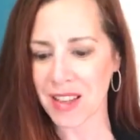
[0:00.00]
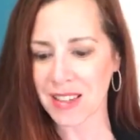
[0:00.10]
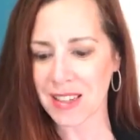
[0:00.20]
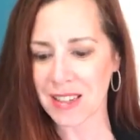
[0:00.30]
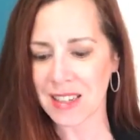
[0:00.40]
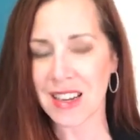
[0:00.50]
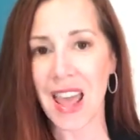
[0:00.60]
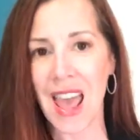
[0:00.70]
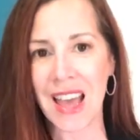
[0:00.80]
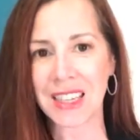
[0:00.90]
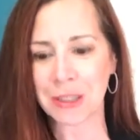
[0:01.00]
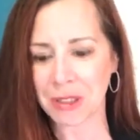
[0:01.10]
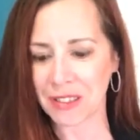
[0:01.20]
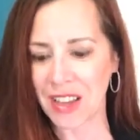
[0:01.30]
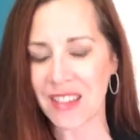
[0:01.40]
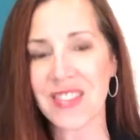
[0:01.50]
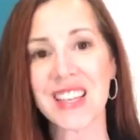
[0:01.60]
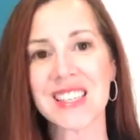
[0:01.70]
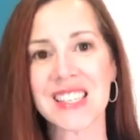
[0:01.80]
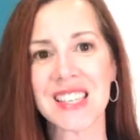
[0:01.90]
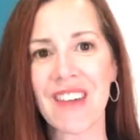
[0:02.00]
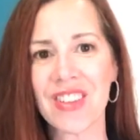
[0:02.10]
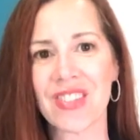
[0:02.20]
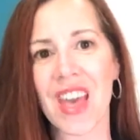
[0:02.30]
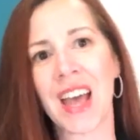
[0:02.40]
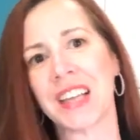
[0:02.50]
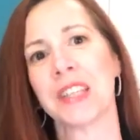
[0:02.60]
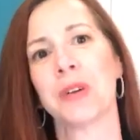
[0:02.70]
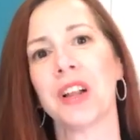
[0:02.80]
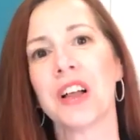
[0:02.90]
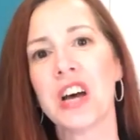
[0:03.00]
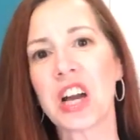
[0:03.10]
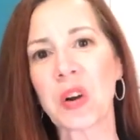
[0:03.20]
This is an annual event, the 7th annual